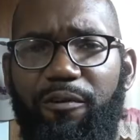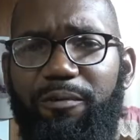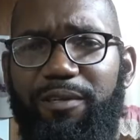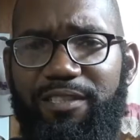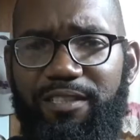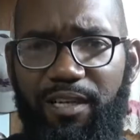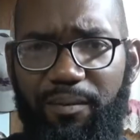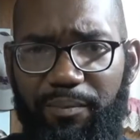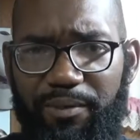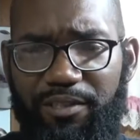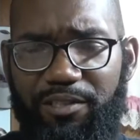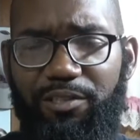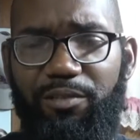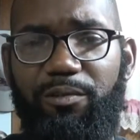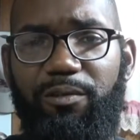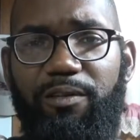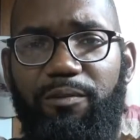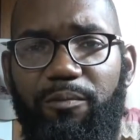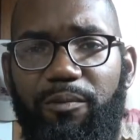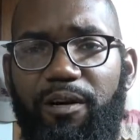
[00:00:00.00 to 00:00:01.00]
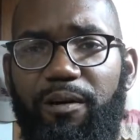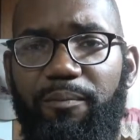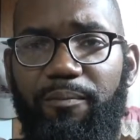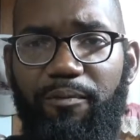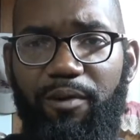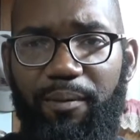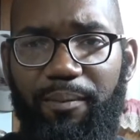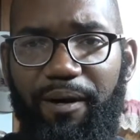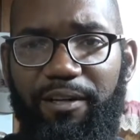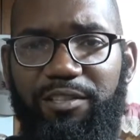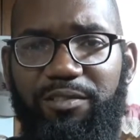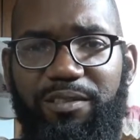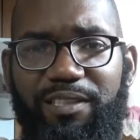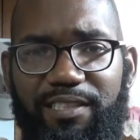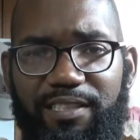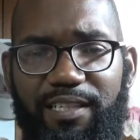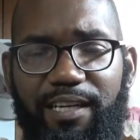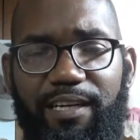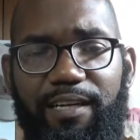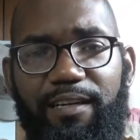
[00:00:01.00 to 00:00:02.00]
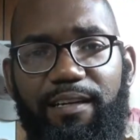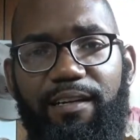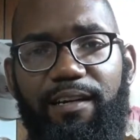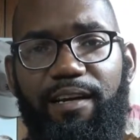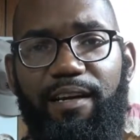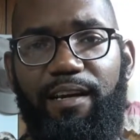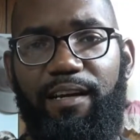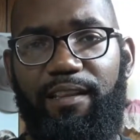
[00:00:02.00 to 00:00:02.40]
we jump into it, we're about to in a second.